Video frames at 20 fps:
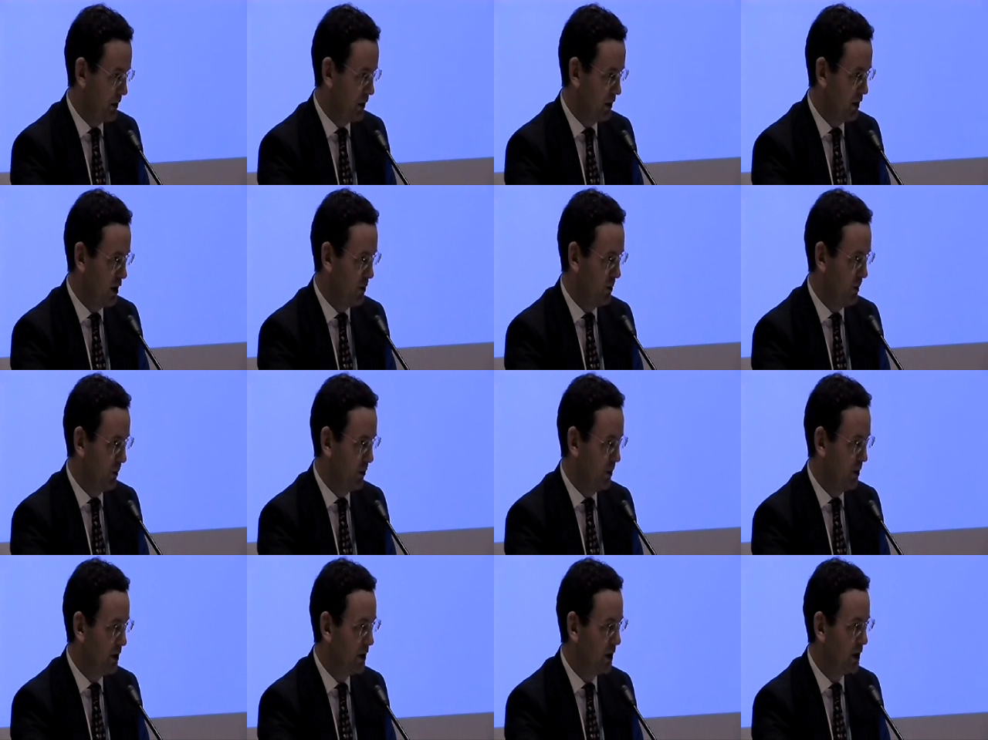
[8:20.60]
The
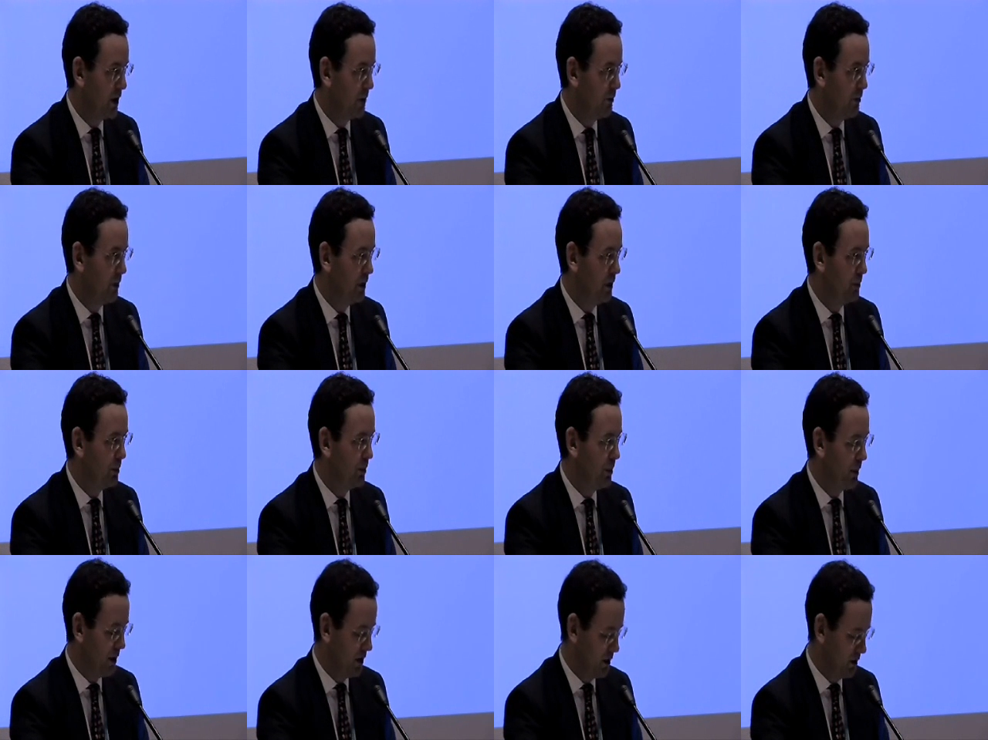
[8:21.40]
nomad with the company
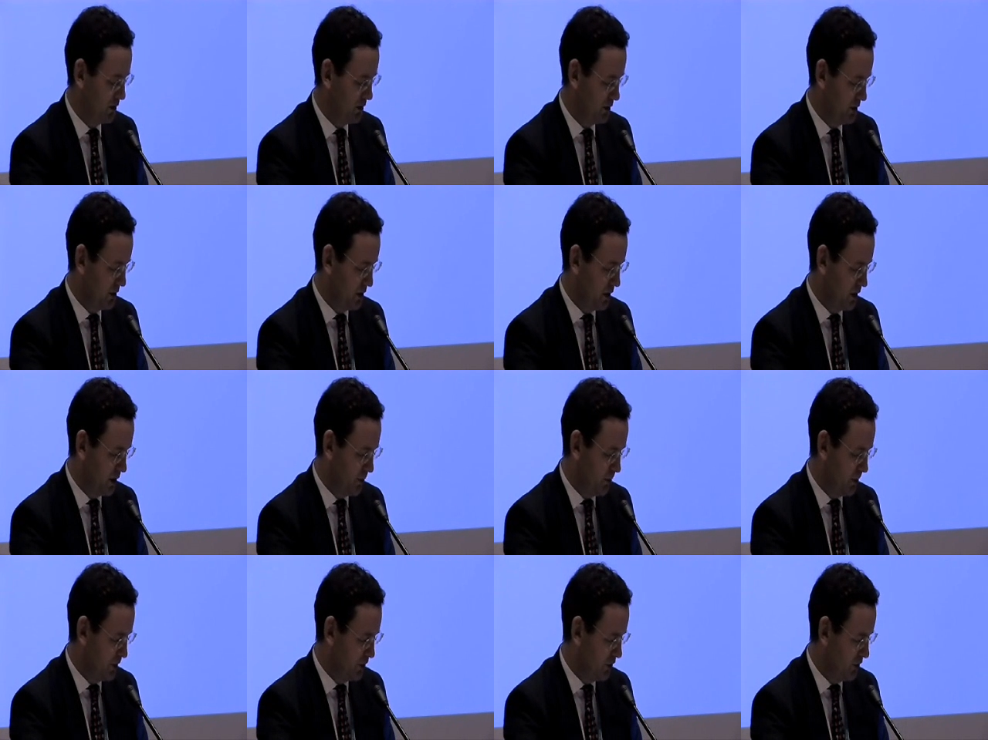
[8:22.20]
prepares an
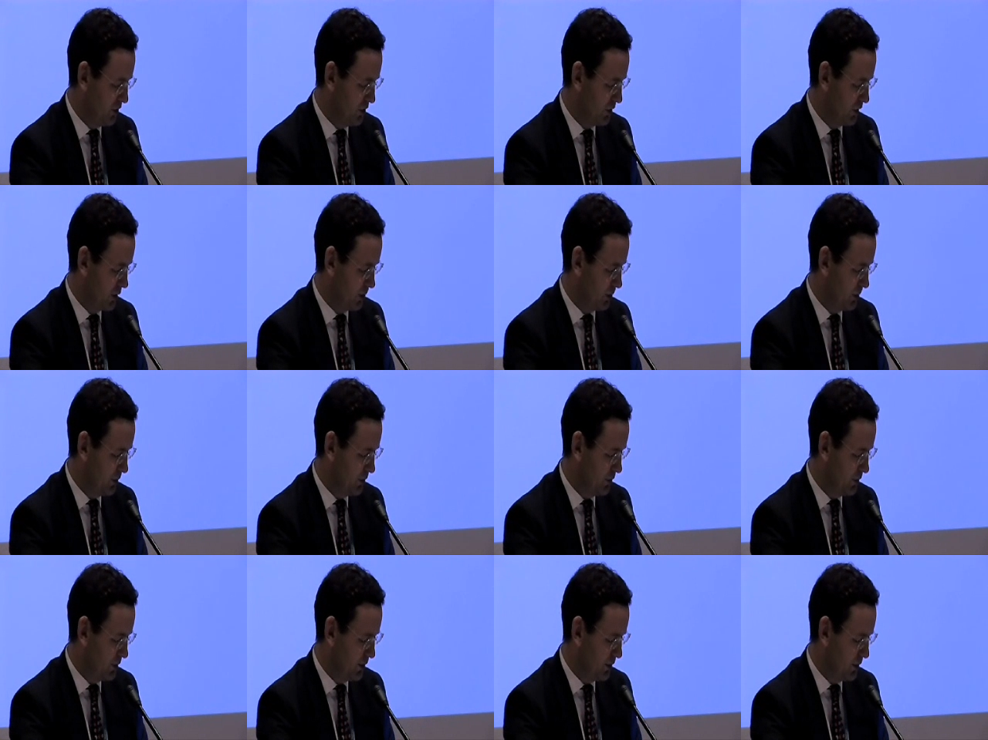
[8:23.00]
admission document